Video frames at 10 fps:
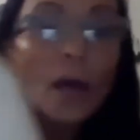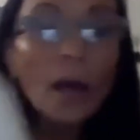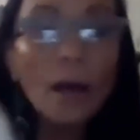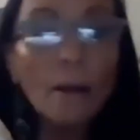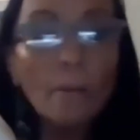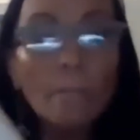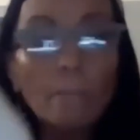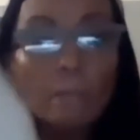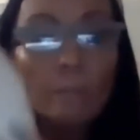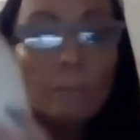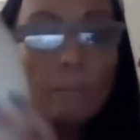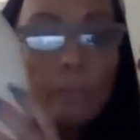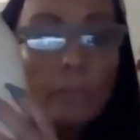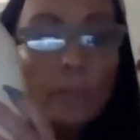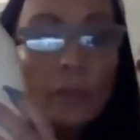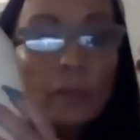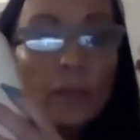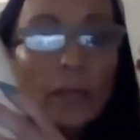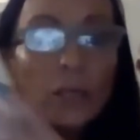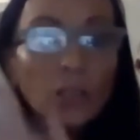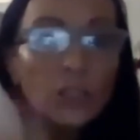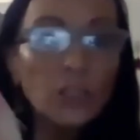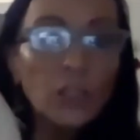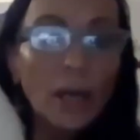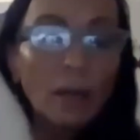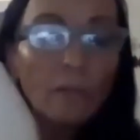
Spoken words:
The shell